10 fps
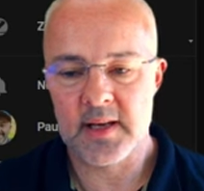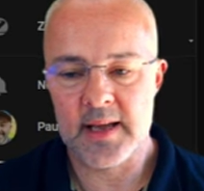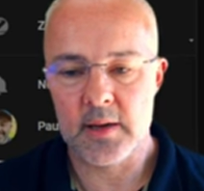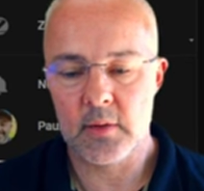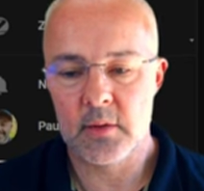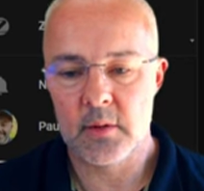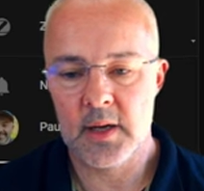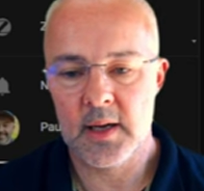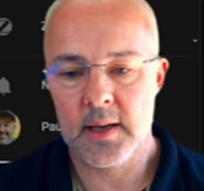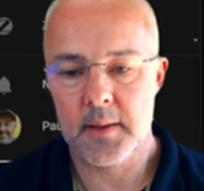now
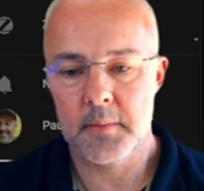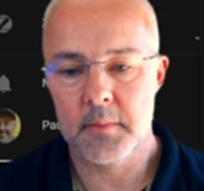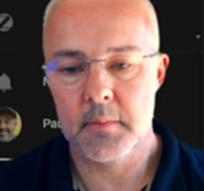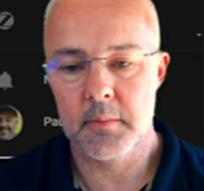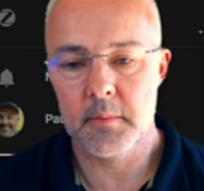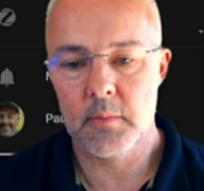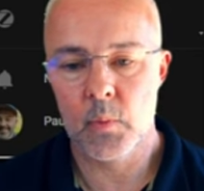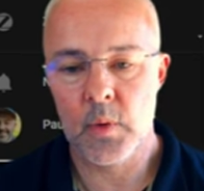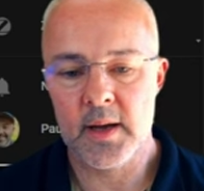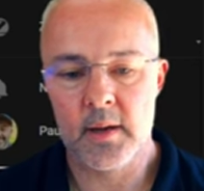
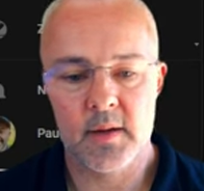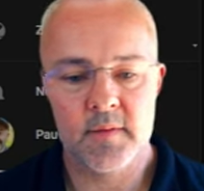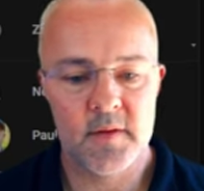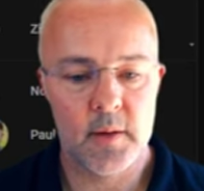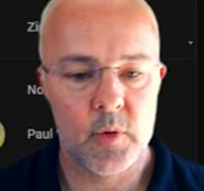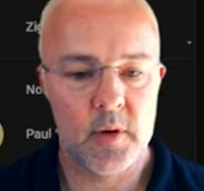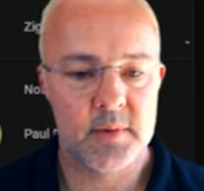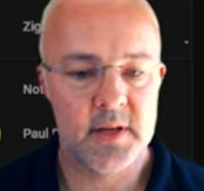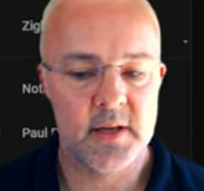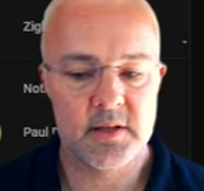when a firmware
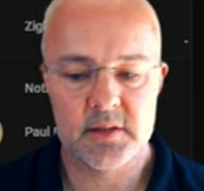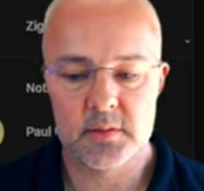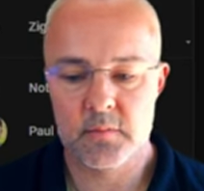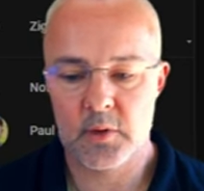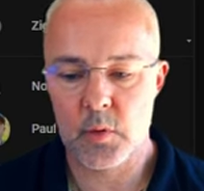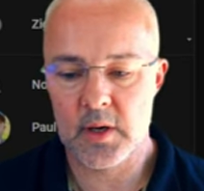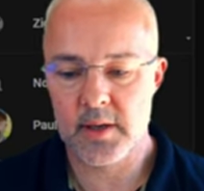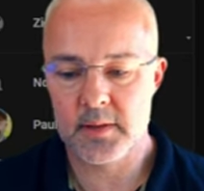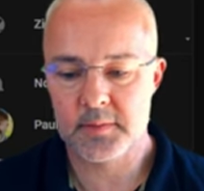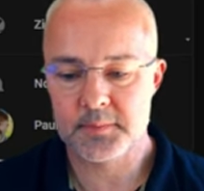update's
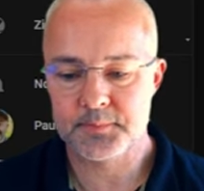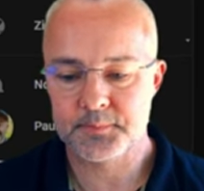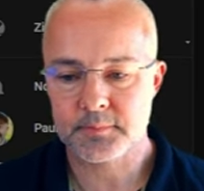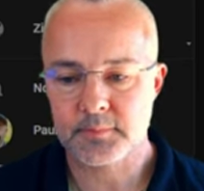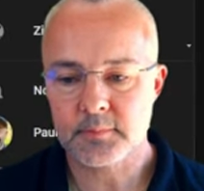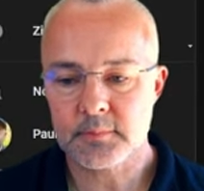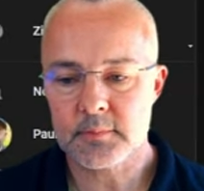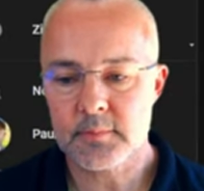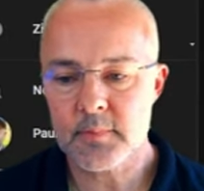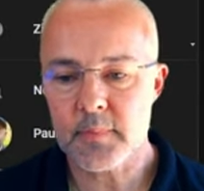required.
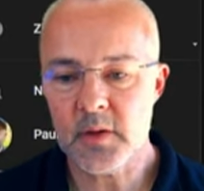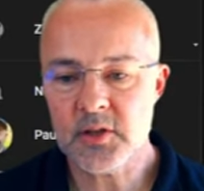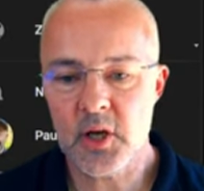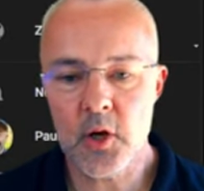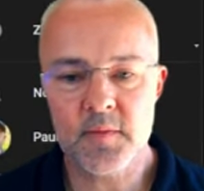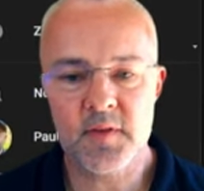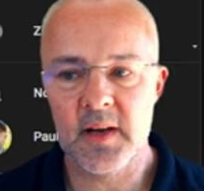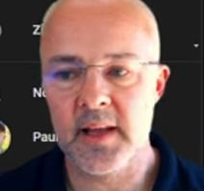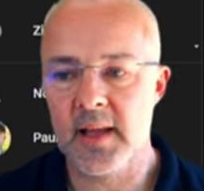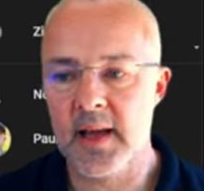So
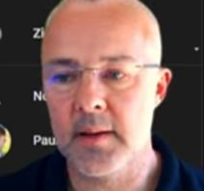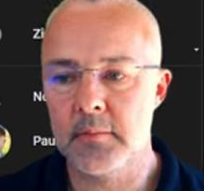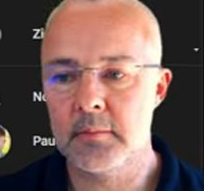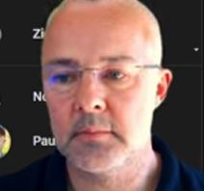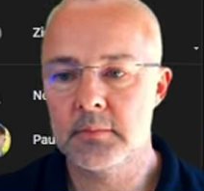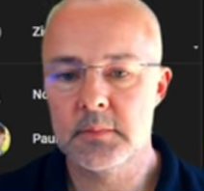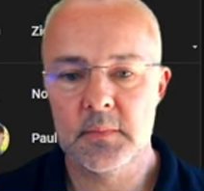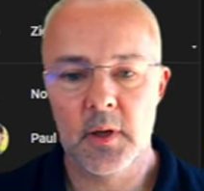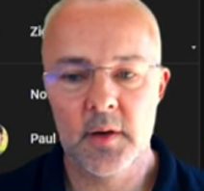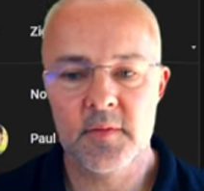hopefully
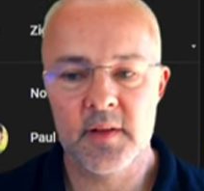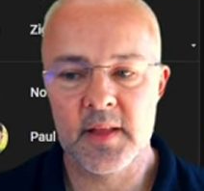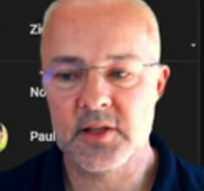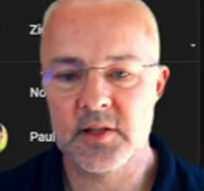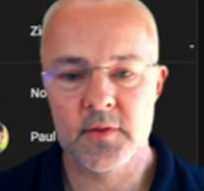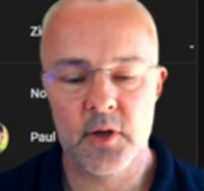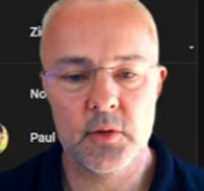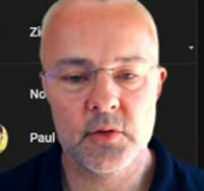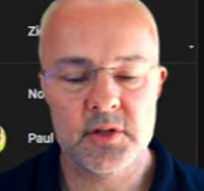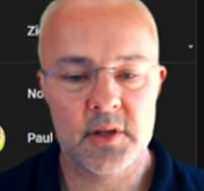that's of
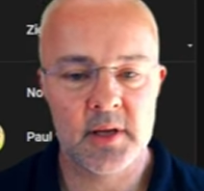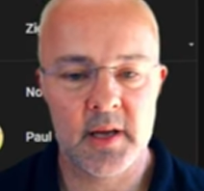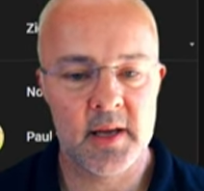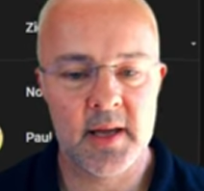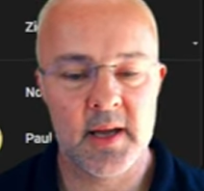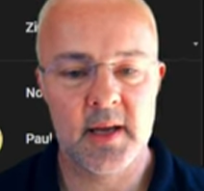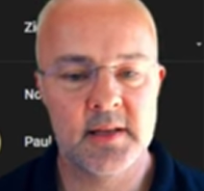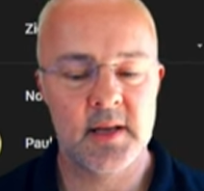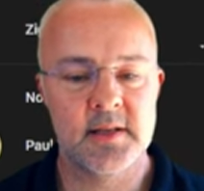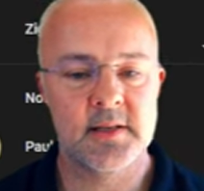use.
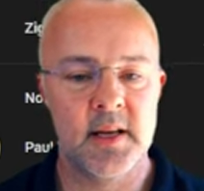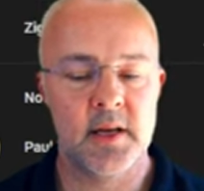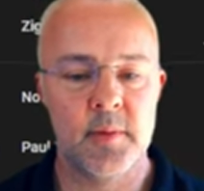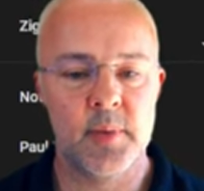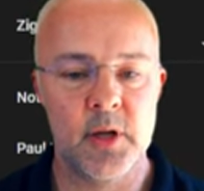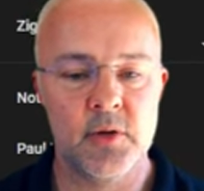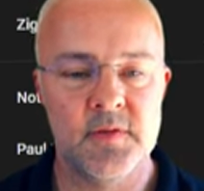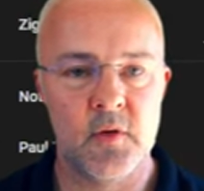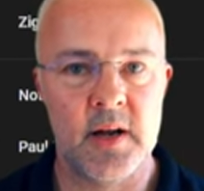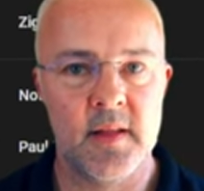As I say, it can be used
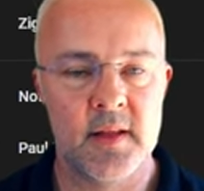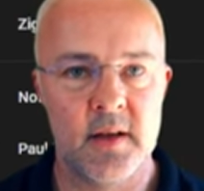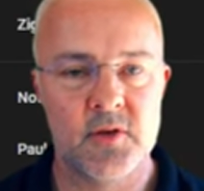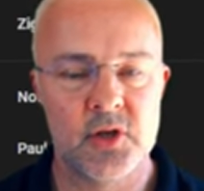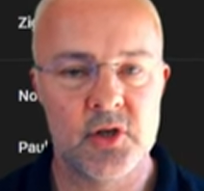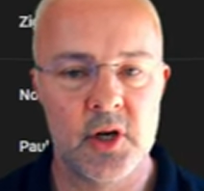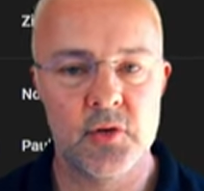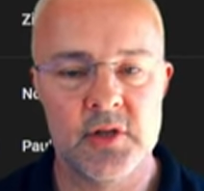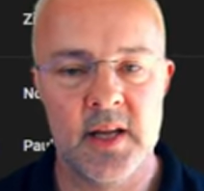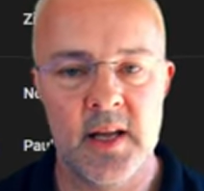for anything. I've just
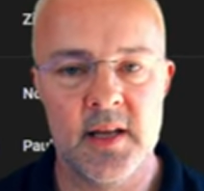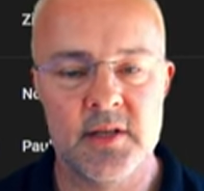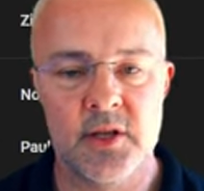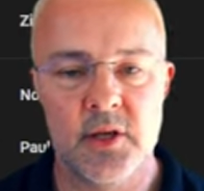chosen here to